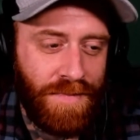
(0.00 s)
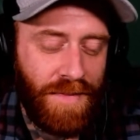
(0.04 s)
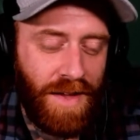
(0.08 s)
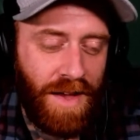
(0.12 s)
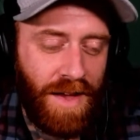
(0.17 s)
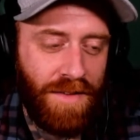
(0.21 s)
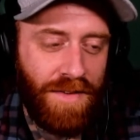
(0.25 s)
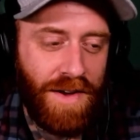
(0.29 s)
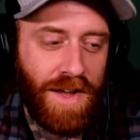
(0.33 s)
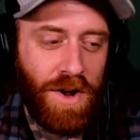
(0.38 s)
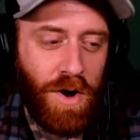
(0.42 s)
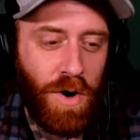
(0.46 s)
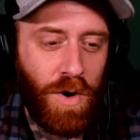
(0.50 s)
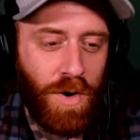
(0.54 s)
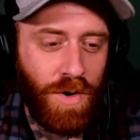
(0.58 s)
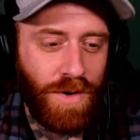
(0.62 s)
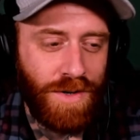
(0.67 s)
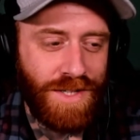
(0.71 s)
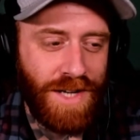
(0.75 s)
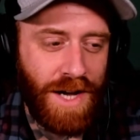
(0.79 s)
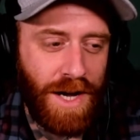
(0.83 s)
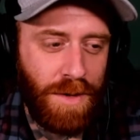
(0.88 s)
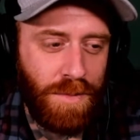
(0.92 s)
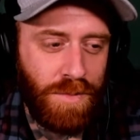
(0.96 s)
I've had a
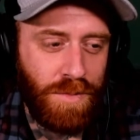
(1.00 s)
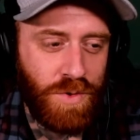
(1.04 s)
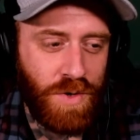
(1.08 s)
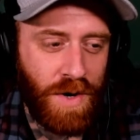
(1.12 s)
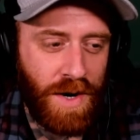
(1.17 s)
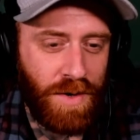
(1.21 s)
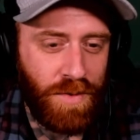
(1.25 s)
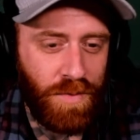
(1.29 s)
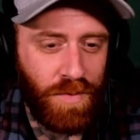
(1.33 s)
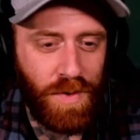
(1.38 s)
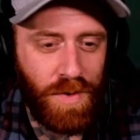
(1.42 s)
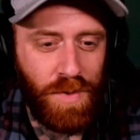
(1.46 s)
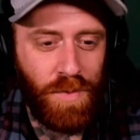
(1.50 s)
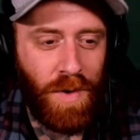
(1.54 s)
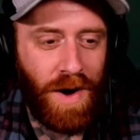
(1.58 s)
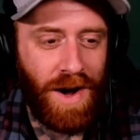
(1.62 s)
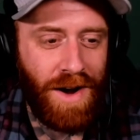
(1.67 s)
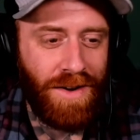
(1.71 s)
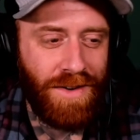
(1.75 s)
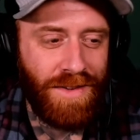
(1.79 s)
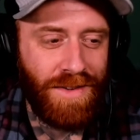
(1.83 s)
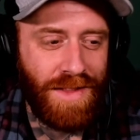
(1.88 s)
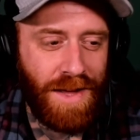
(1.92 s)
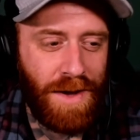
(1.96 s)
hard time trying to
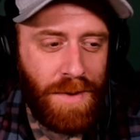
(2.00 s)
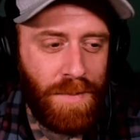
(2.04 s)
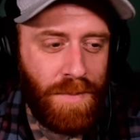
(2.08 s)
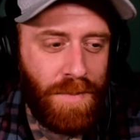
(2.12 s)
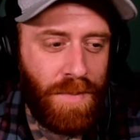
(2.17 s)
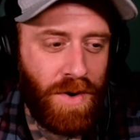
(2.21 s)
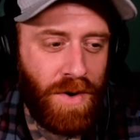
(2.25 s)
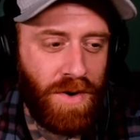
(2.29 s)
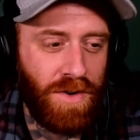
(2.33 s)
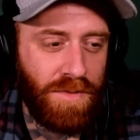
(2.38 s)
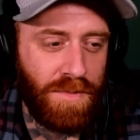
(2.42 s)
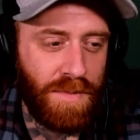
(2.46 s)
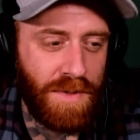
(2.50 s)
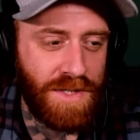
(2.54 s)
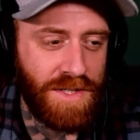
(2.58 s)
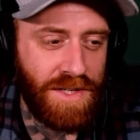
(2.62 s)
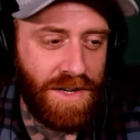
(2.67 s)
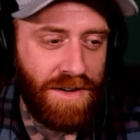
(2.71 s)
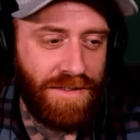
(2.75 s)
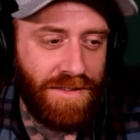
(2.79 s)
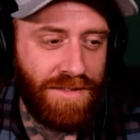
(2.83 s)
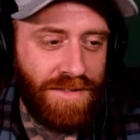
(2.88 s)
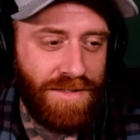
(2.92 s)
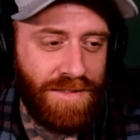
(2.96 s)
rewire that part of
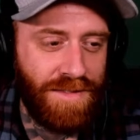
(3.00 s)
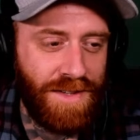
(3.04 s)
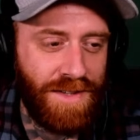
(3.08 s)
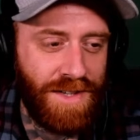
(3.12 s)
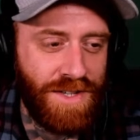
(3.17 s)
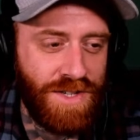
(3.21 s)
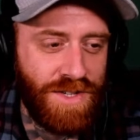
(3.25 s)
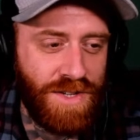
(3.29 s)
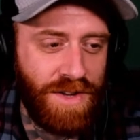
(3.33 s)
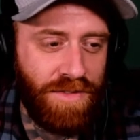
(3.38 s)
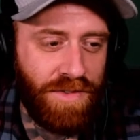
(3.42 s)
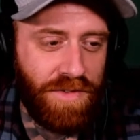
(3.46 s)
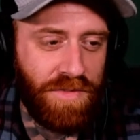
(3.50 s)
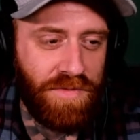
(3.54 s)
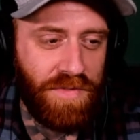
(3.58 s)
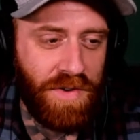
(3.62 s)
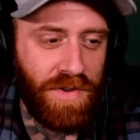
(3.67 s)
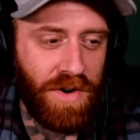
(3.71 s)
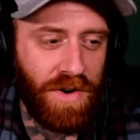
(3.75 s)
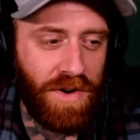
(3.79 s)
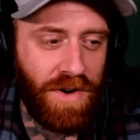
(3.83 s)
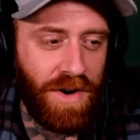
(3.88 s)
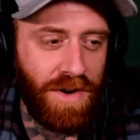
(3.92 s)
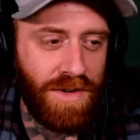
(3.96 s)
myself. I just have a
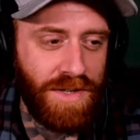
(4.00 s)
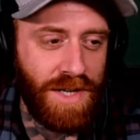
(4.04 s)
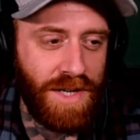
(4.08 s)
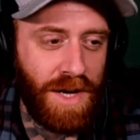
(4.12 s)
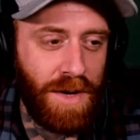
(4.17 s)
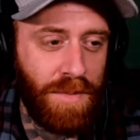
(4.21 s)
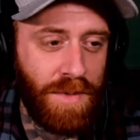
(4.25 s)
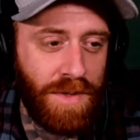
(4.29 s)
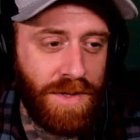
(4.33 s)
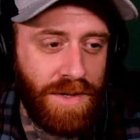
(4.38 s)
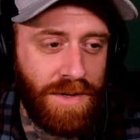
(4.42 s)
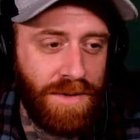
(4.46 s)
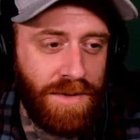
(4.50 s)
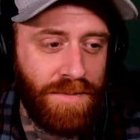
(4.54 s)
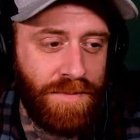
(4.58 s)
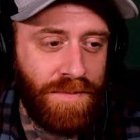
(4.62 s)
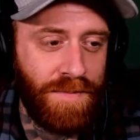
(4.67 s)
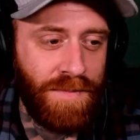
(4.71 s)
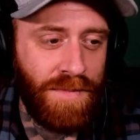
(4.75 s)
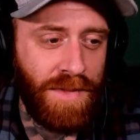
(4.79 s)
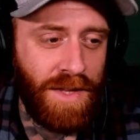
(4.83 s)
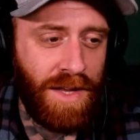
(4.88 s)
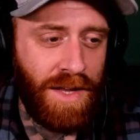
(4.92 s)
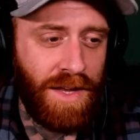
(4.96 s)
very hard time with it.
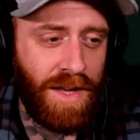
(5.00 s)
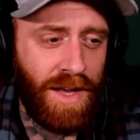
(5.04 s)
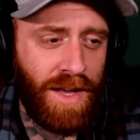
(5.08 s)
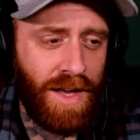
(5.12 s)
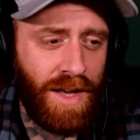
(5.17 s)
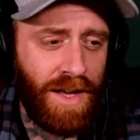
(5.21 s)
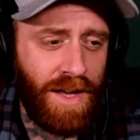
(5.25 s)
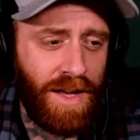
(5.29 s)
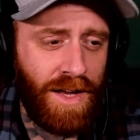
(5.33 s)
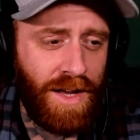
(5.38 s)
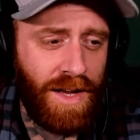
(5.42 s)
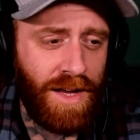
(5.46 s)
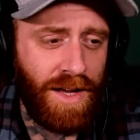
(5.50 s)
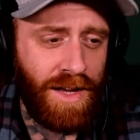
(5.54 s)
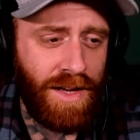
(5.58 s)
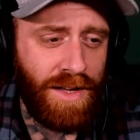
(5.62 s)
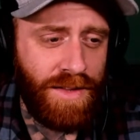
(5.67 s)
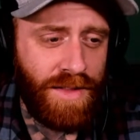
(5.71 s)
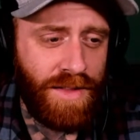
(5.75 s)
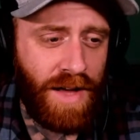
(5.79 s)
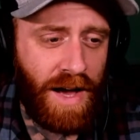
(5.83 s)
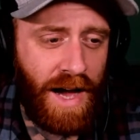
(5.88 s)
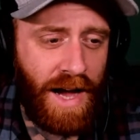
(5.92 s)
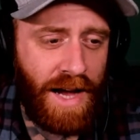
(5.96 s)

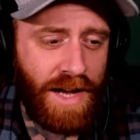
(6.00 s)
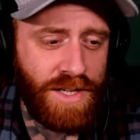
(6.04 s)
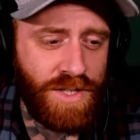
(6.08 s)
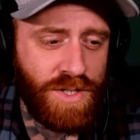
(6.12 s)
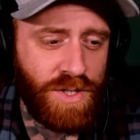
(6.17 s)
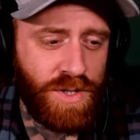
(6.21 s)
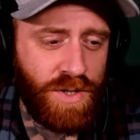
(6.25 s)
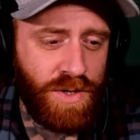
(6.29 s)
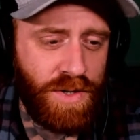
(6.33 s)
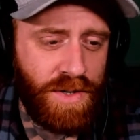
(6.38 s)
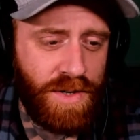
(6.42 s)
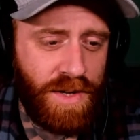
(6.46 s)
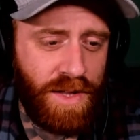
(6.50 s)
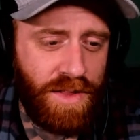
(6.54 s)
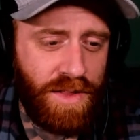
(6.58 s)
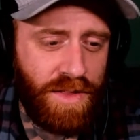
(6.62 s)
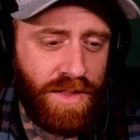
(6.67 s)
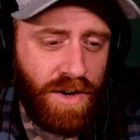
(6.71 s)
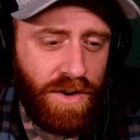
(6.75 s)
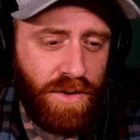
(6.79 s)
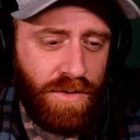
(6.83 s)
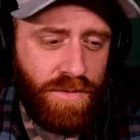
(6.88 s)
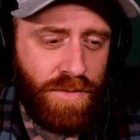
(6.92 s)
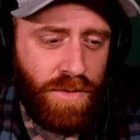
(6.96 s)
The highest good,
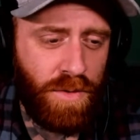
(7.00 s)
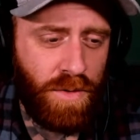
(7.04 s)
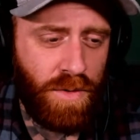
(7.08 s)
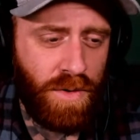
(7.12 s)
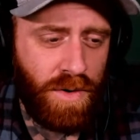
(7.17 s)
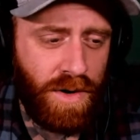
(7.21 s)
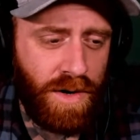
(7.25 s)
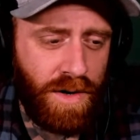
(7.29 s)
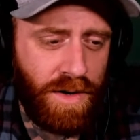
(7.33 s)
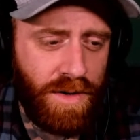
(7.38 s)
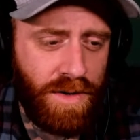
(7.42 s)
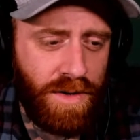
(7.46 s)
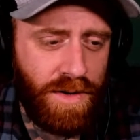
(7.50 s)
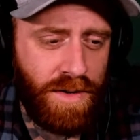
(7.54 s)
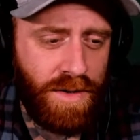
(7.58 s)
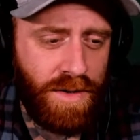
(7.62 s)
therefore,